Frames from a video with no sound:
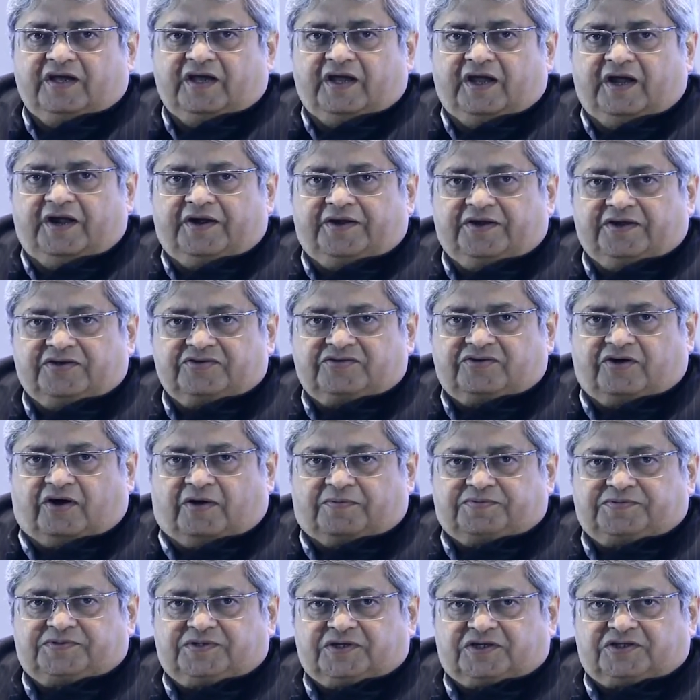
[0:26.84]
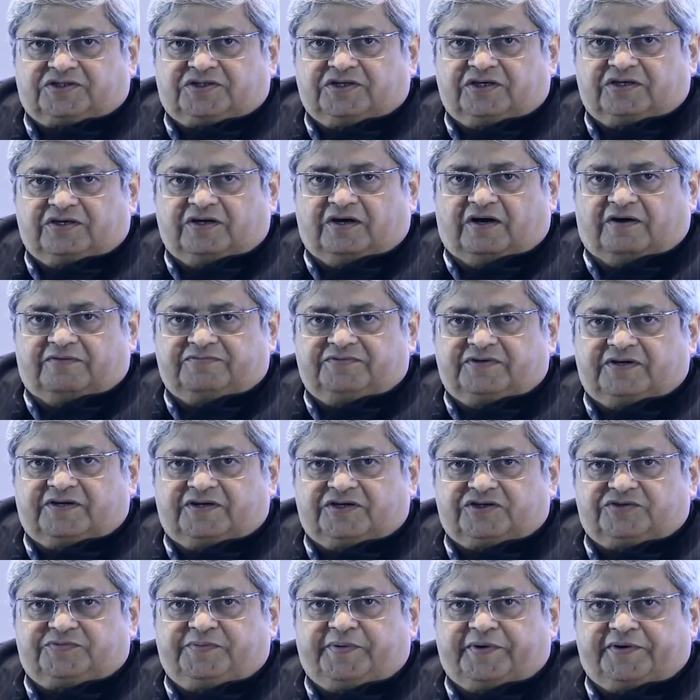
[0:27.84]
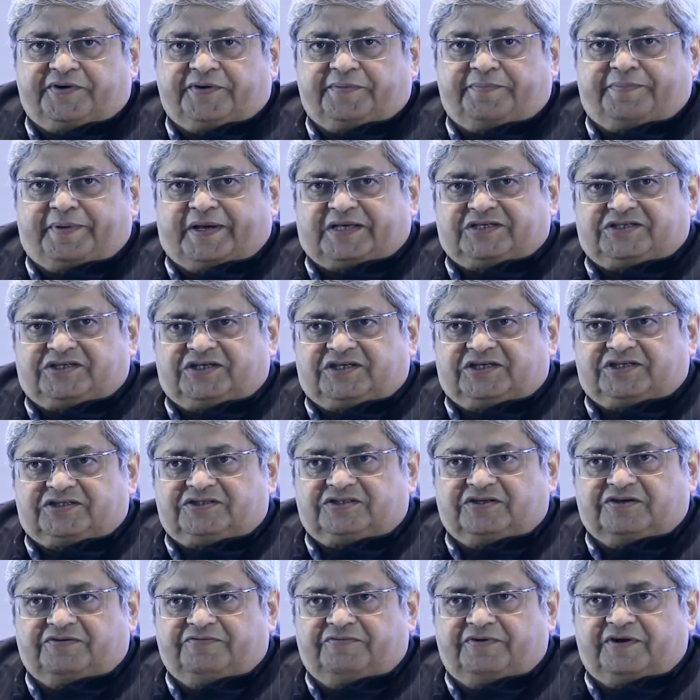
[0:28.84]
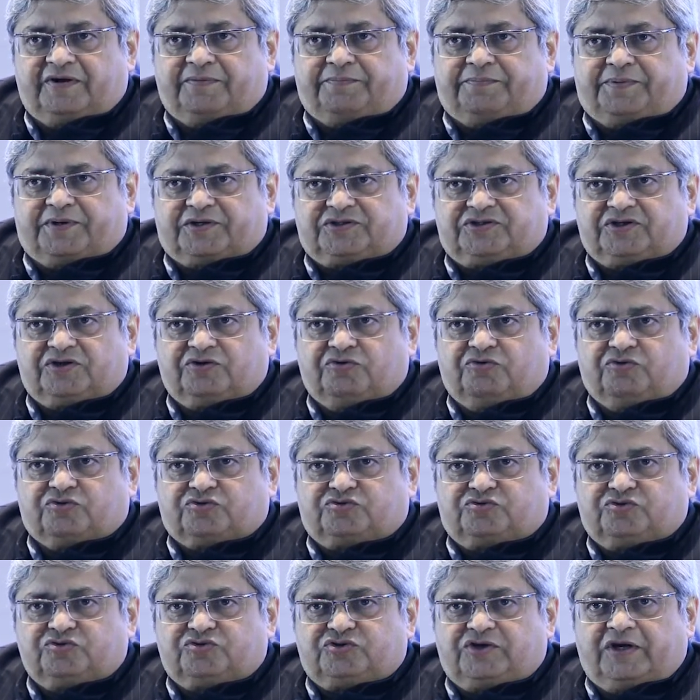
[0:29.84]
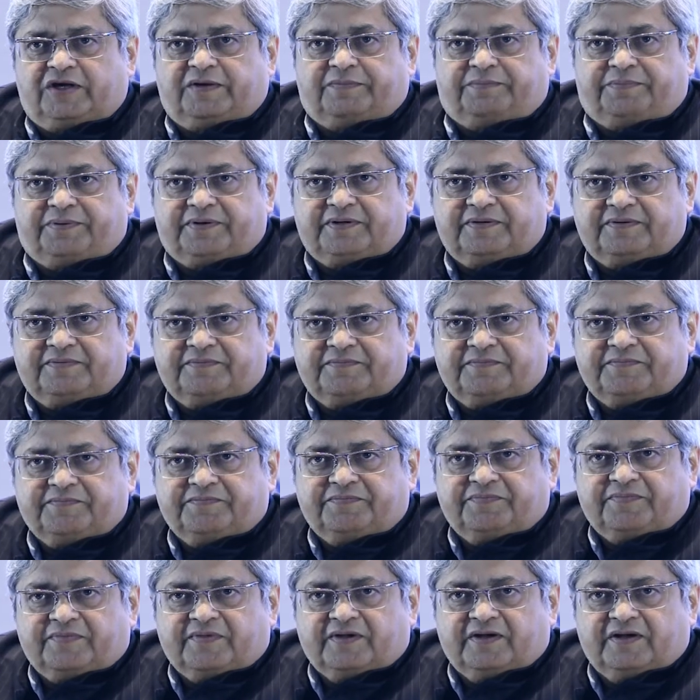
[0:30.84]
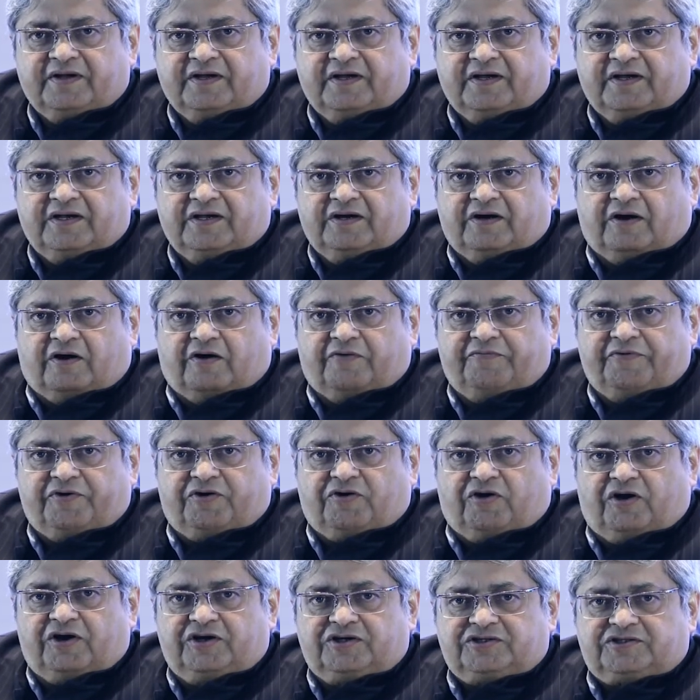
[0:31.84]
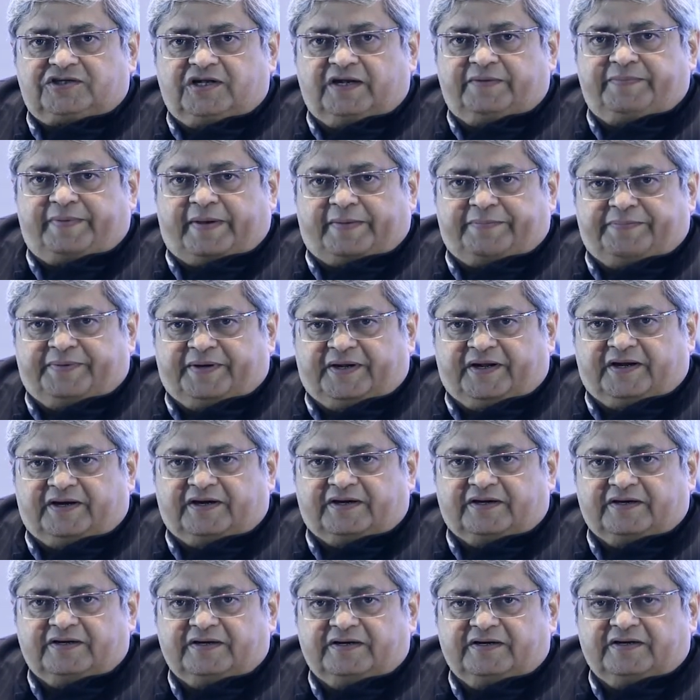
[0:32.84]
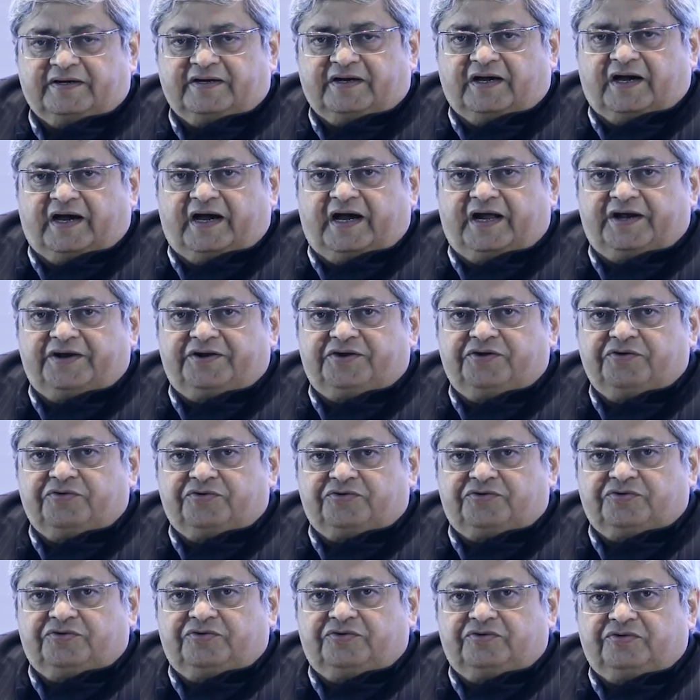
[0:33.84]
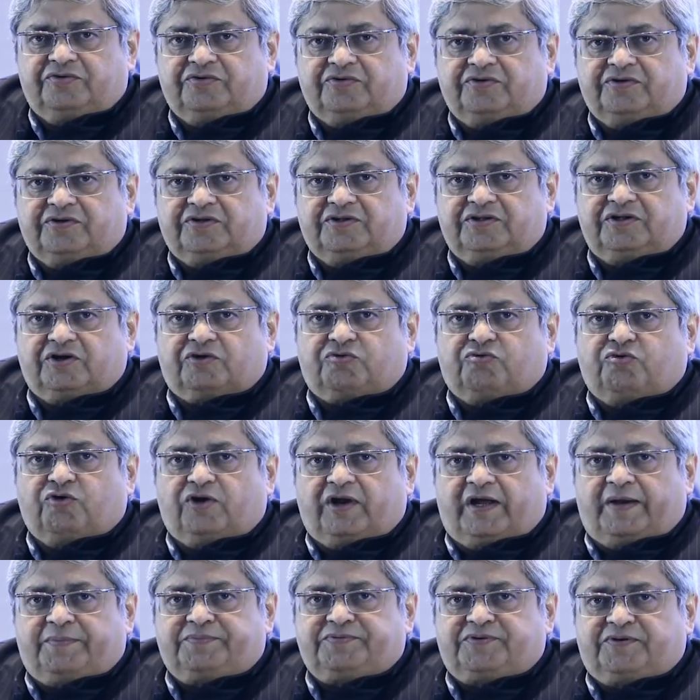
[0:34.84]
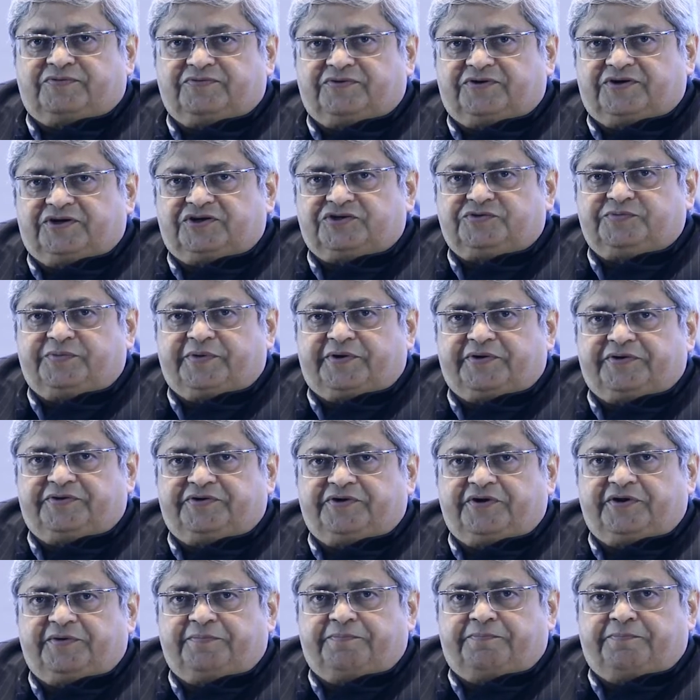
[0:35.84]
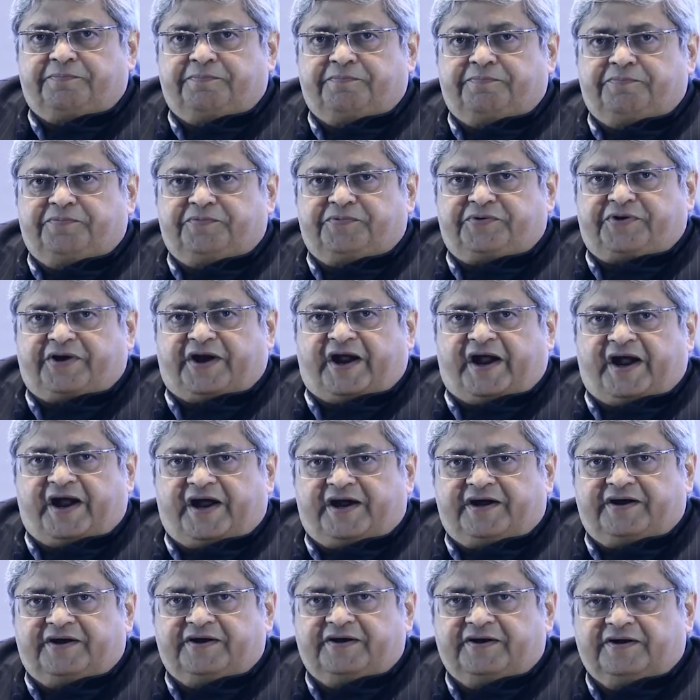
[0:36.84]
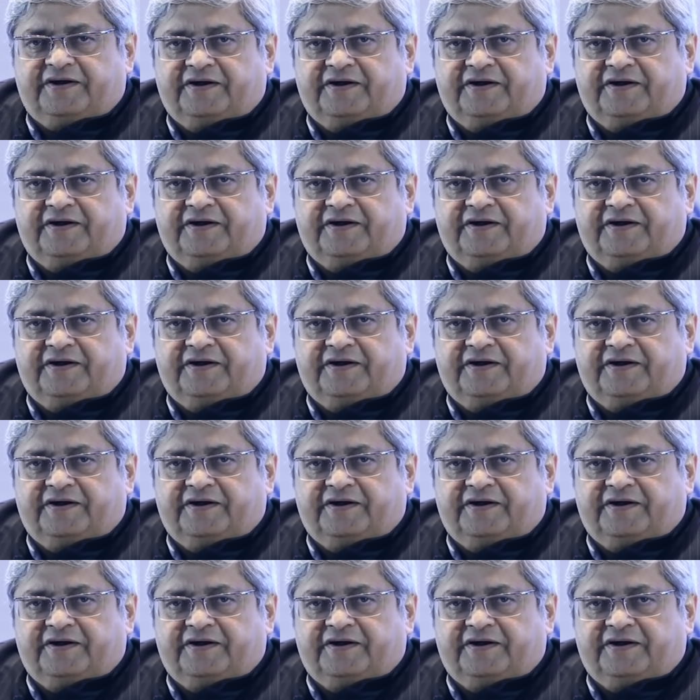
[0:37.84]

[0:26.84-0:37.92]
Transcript: It is the obstruction of the respiratory passage when a person goes to sleep, or we call it sleep apnea. And due to the collapse of the respiratory tract,